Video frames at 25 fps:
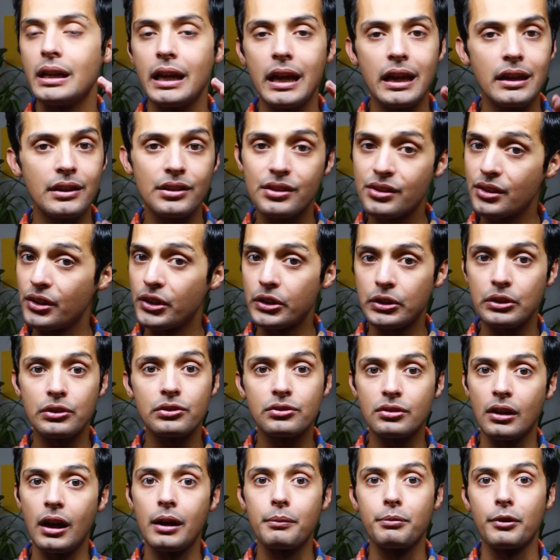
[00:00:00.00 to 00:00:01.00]
a
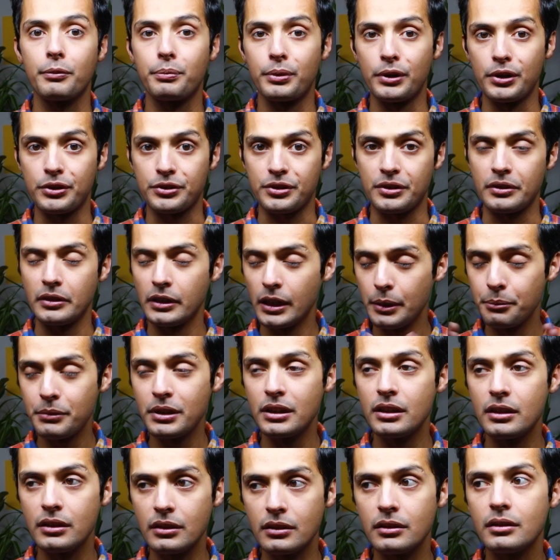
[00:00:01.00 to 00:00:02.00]
certain type of person. Let
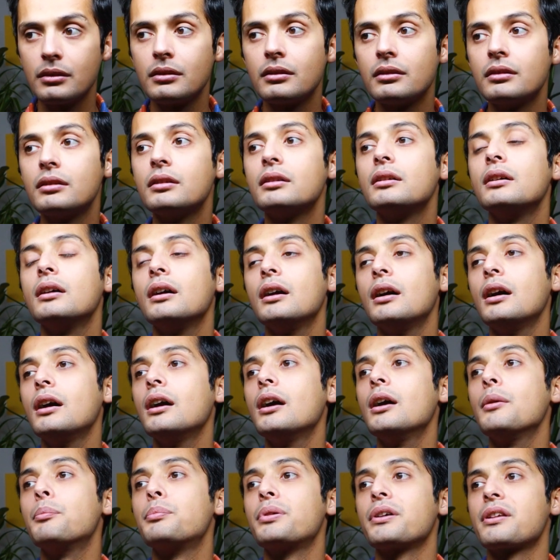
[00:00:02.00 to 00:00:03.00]
me
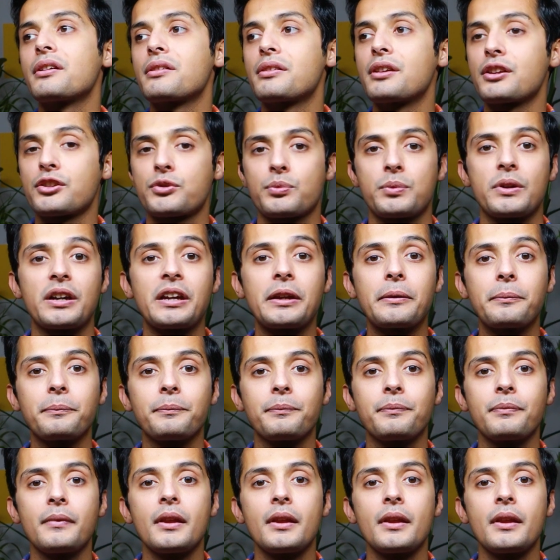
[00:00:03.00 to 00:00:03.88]
put it this way.